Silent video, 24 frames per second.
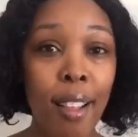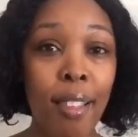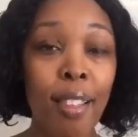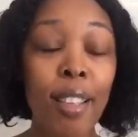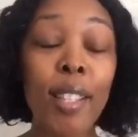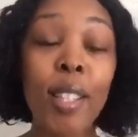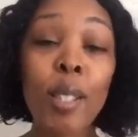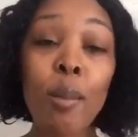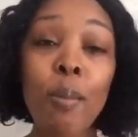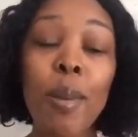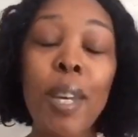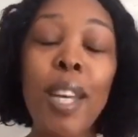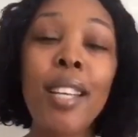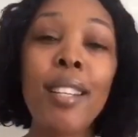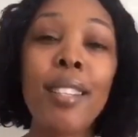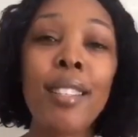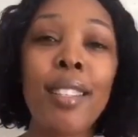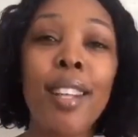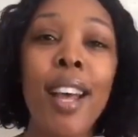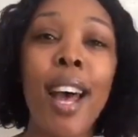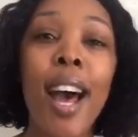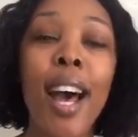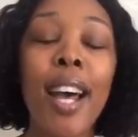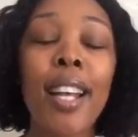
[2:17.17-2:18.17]
This means
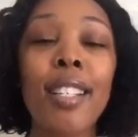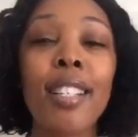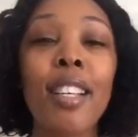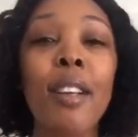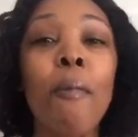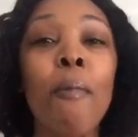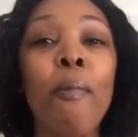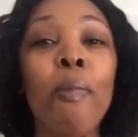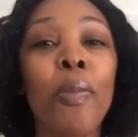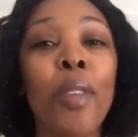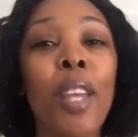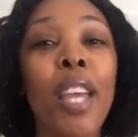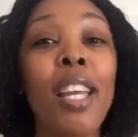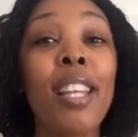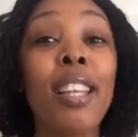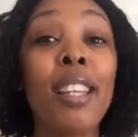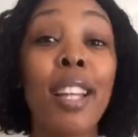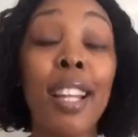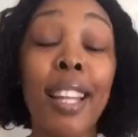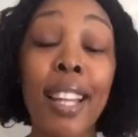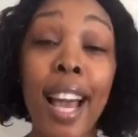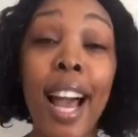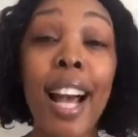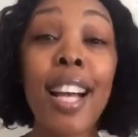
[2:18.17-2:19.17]
that in
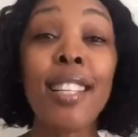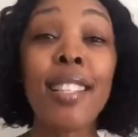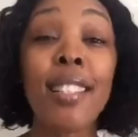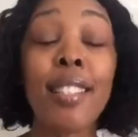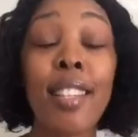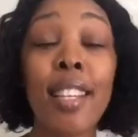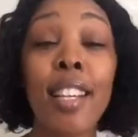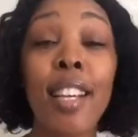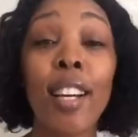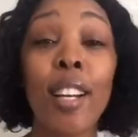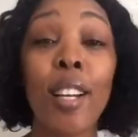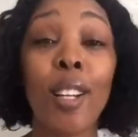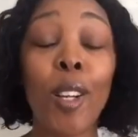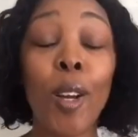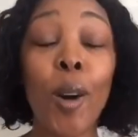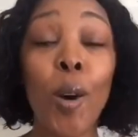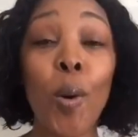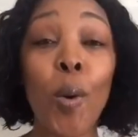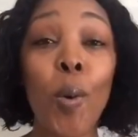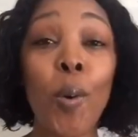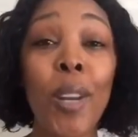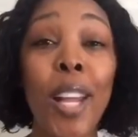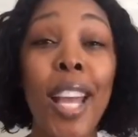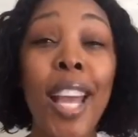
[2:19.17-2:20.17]
the last year
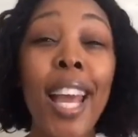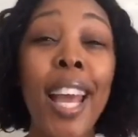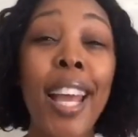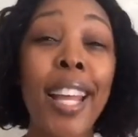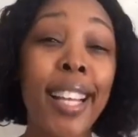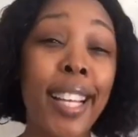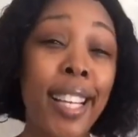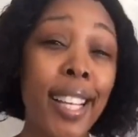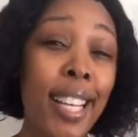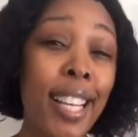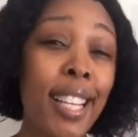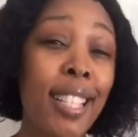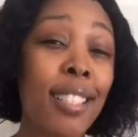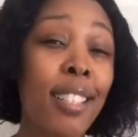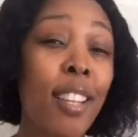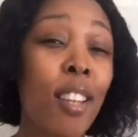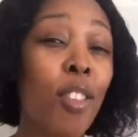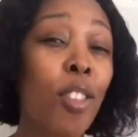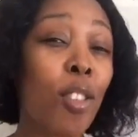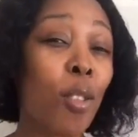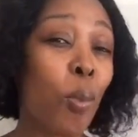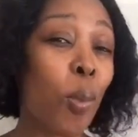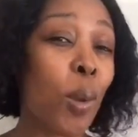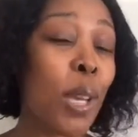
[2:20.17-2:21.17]
alone, at least
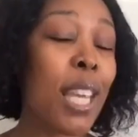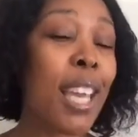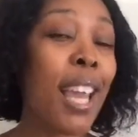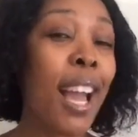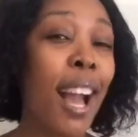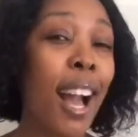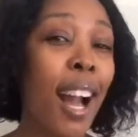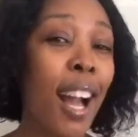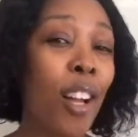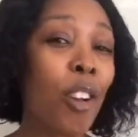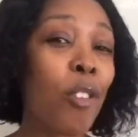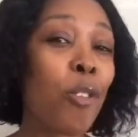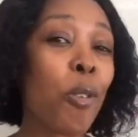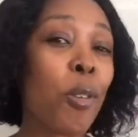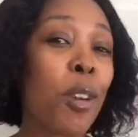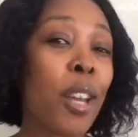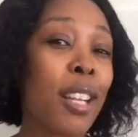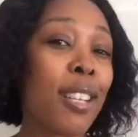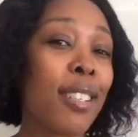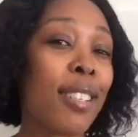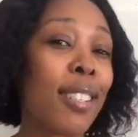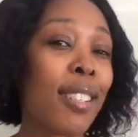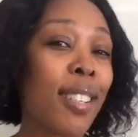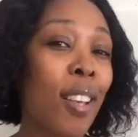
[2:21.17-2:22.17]

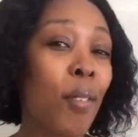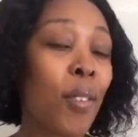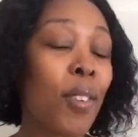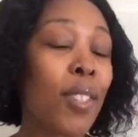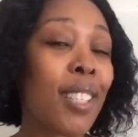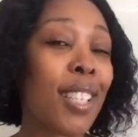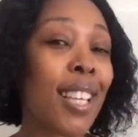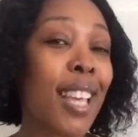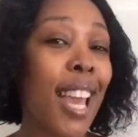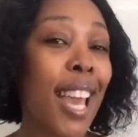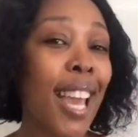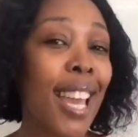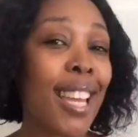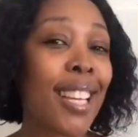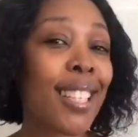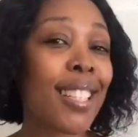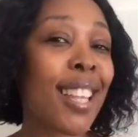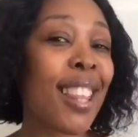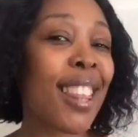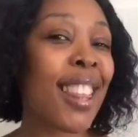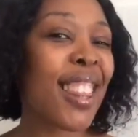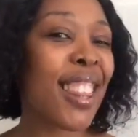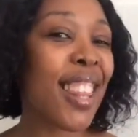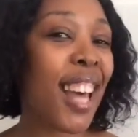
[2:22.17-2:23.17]

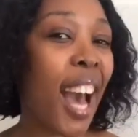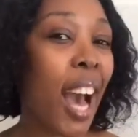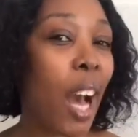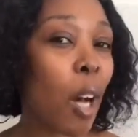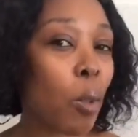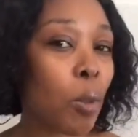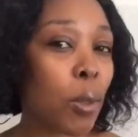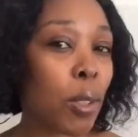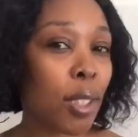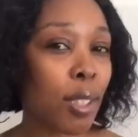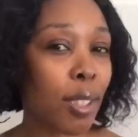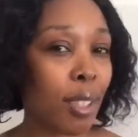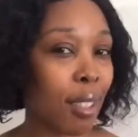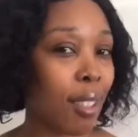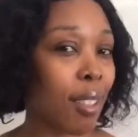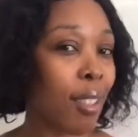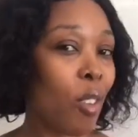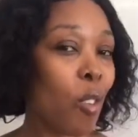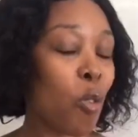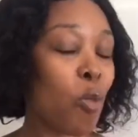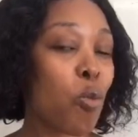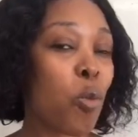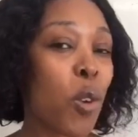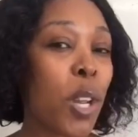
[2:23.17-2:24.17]
378,000
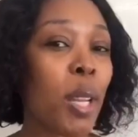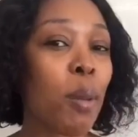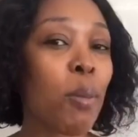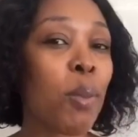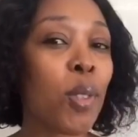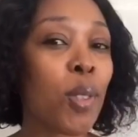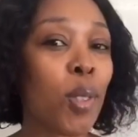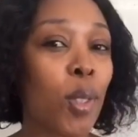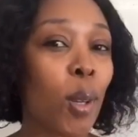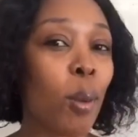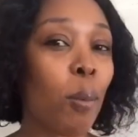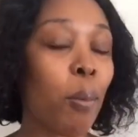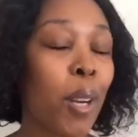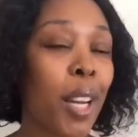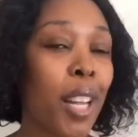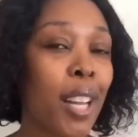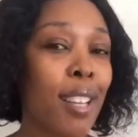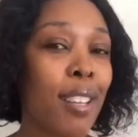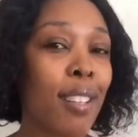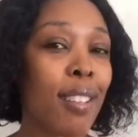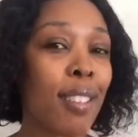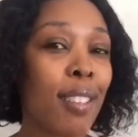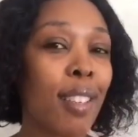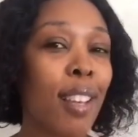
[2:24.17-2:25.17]
rapes took
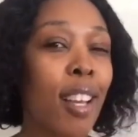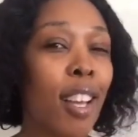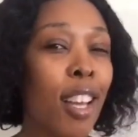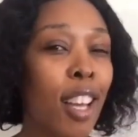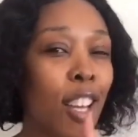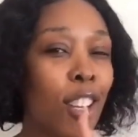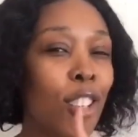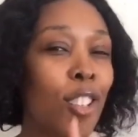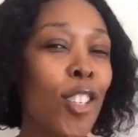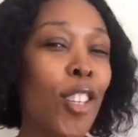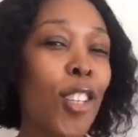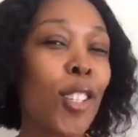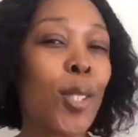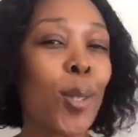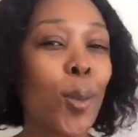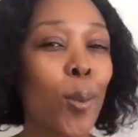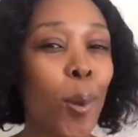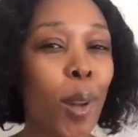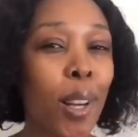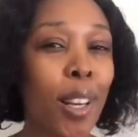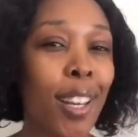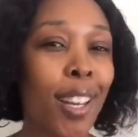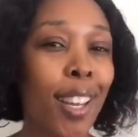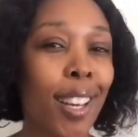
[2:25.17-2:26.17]
place in just
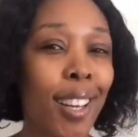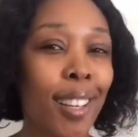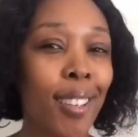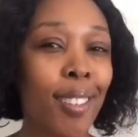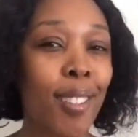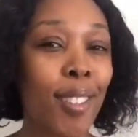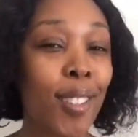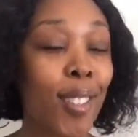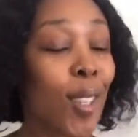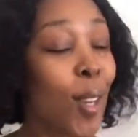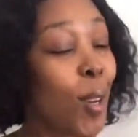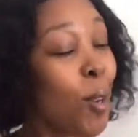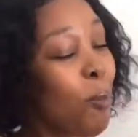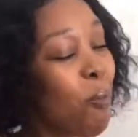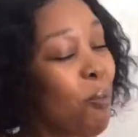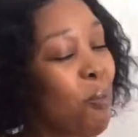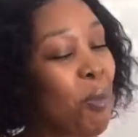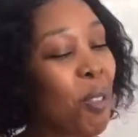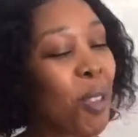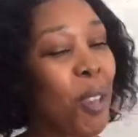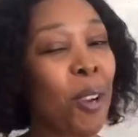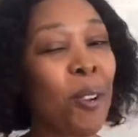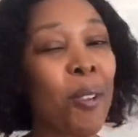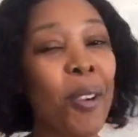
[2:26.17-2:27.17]
1 year. So,
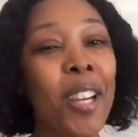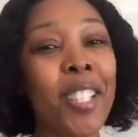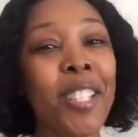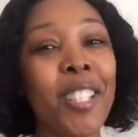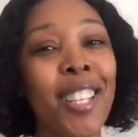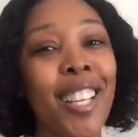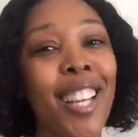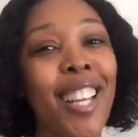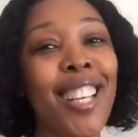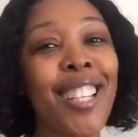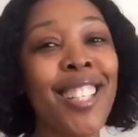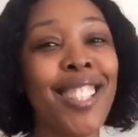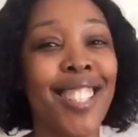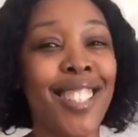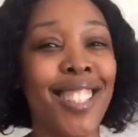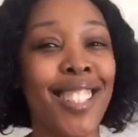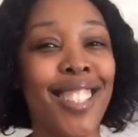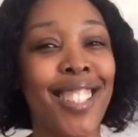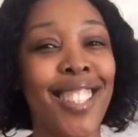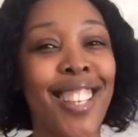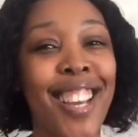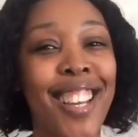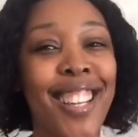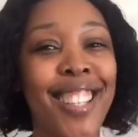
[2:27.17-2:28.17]

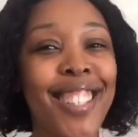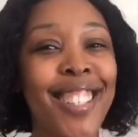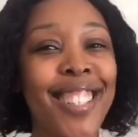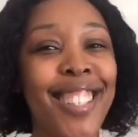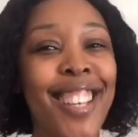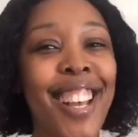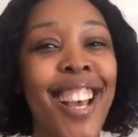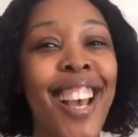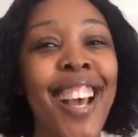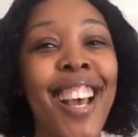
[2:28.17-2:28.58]
congratulations, gents.